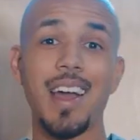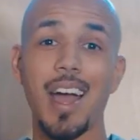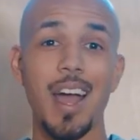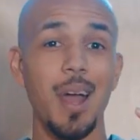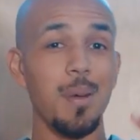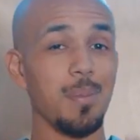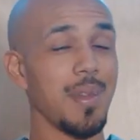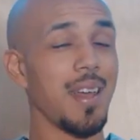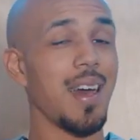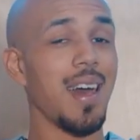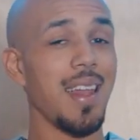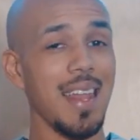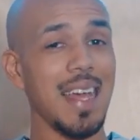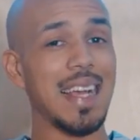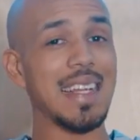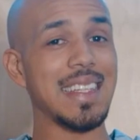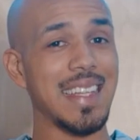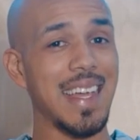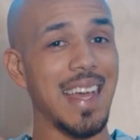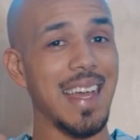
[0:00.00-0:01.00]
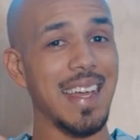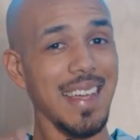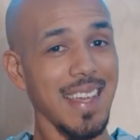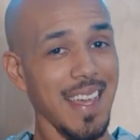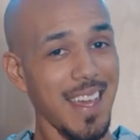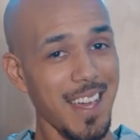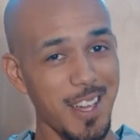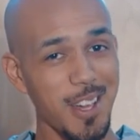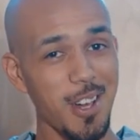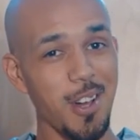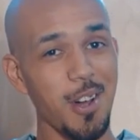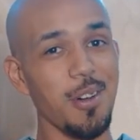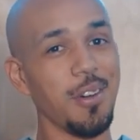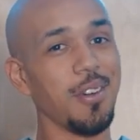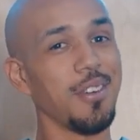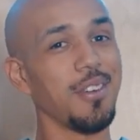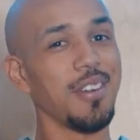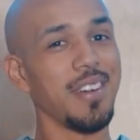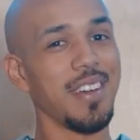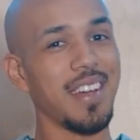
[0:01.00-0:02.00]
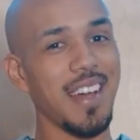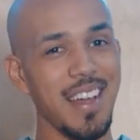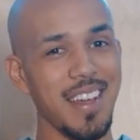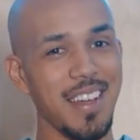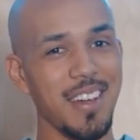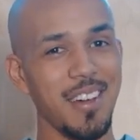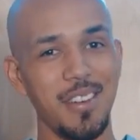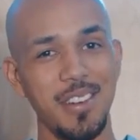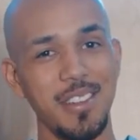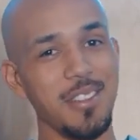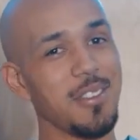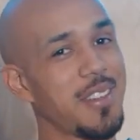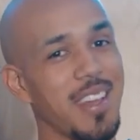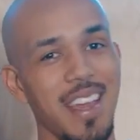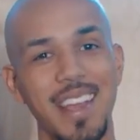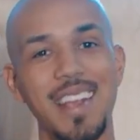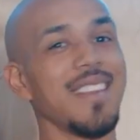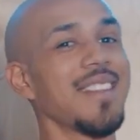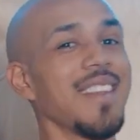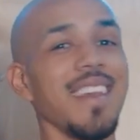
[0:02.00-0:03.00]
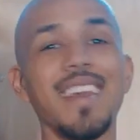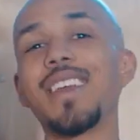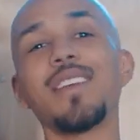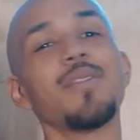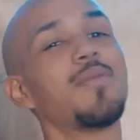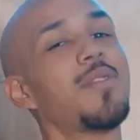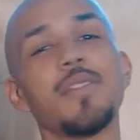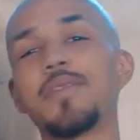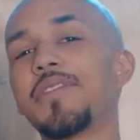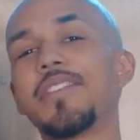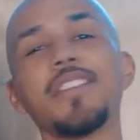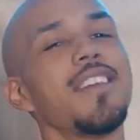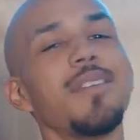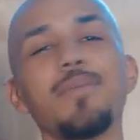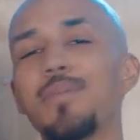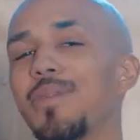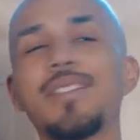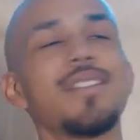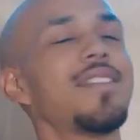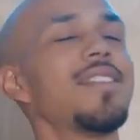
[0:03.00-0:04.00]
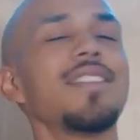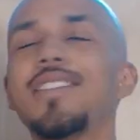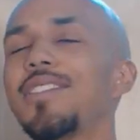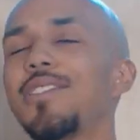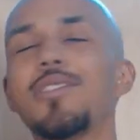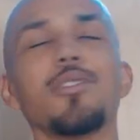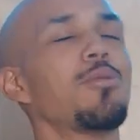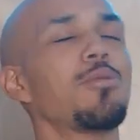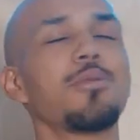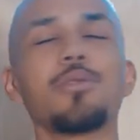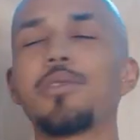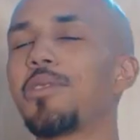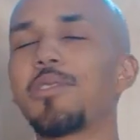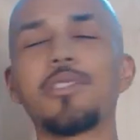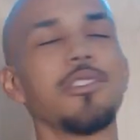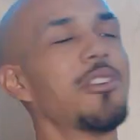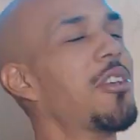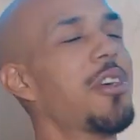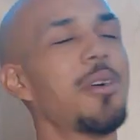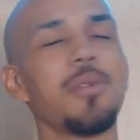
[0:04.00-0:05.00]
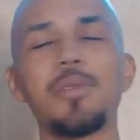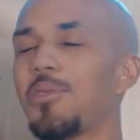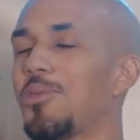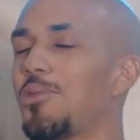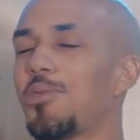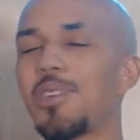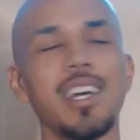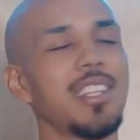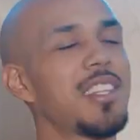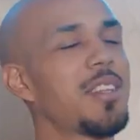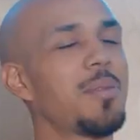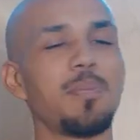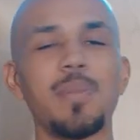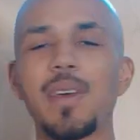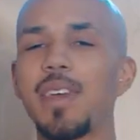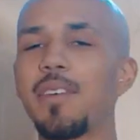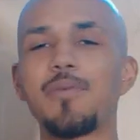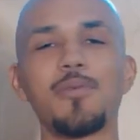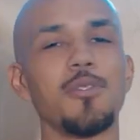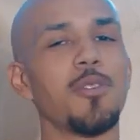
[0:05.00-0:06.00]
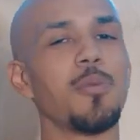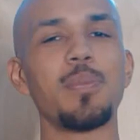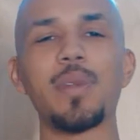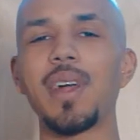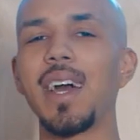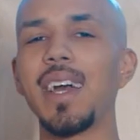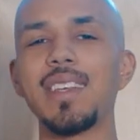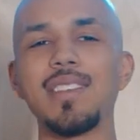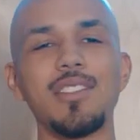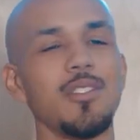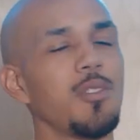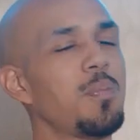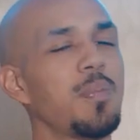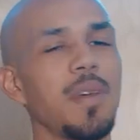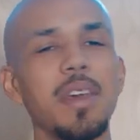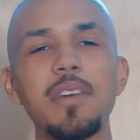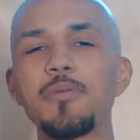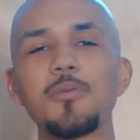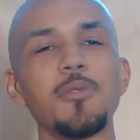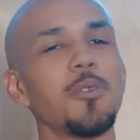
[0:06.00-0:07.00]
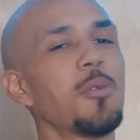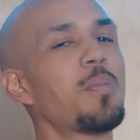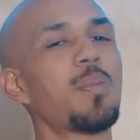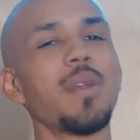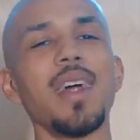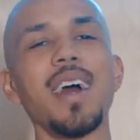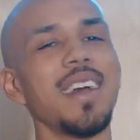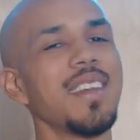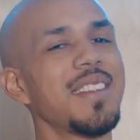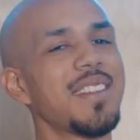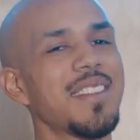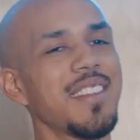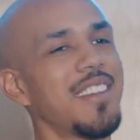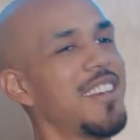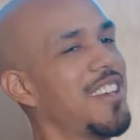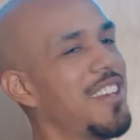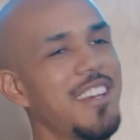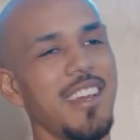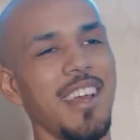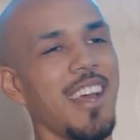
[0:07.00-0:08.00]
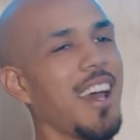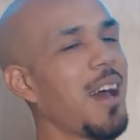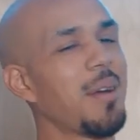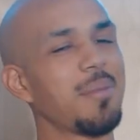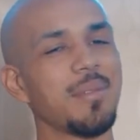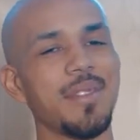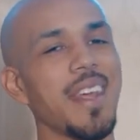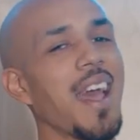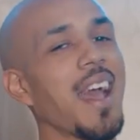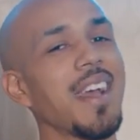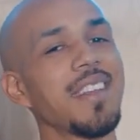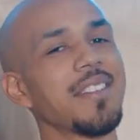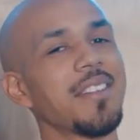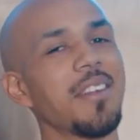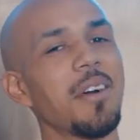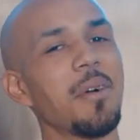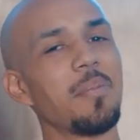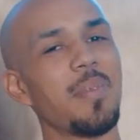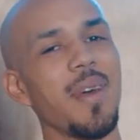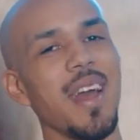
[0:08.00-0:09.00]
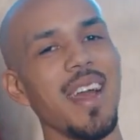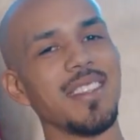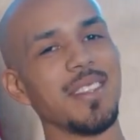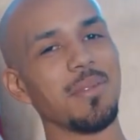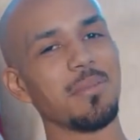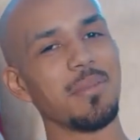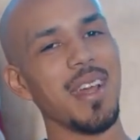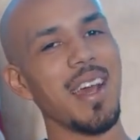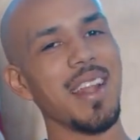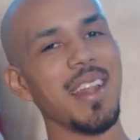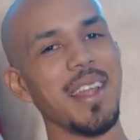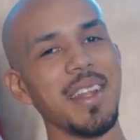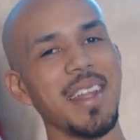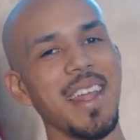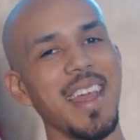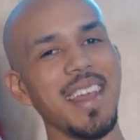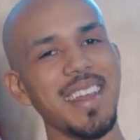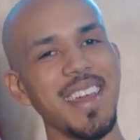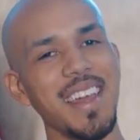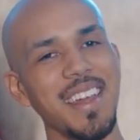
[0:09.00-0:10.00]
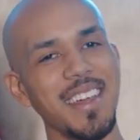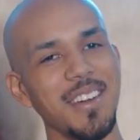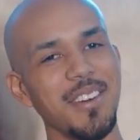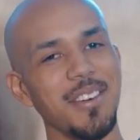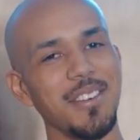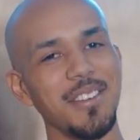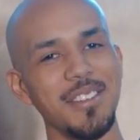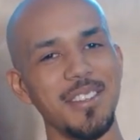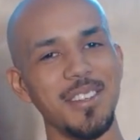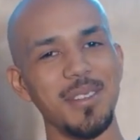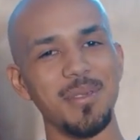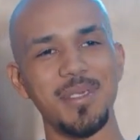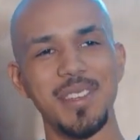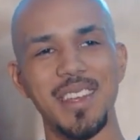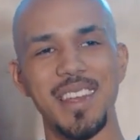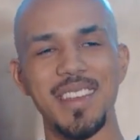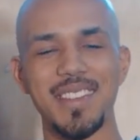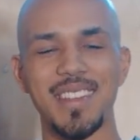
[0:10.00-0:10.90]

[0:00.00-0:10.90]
I'm not like that Gecko. Gecko, you can't say 15%. No, no, no. You got to pay full price. You pay full price. I'm taxing on packs. I'm not like that gecko. You know what I'm saying?